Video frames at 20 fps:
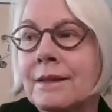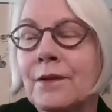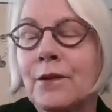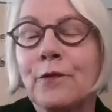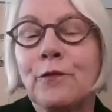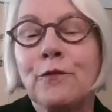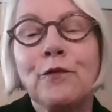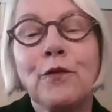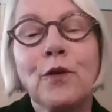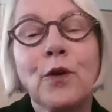
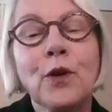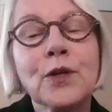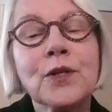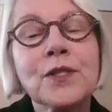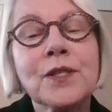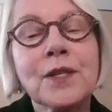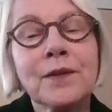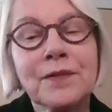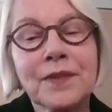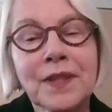the
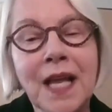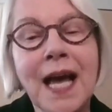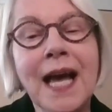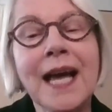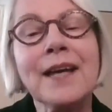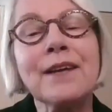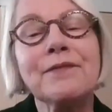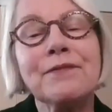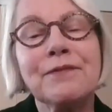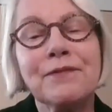force of
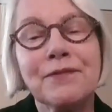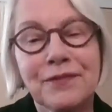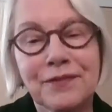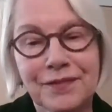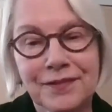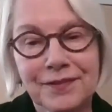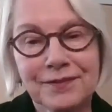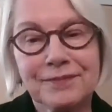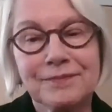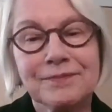life
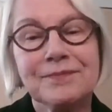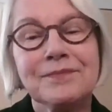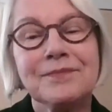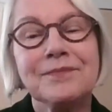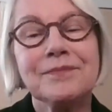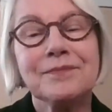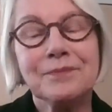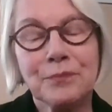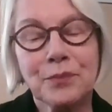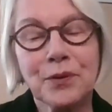
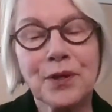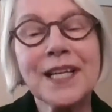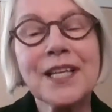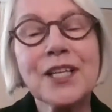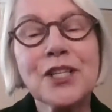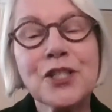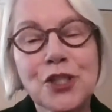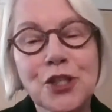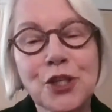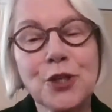
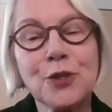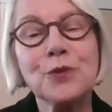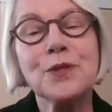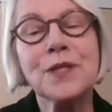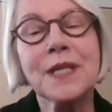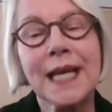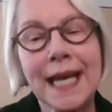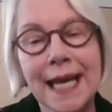brings you to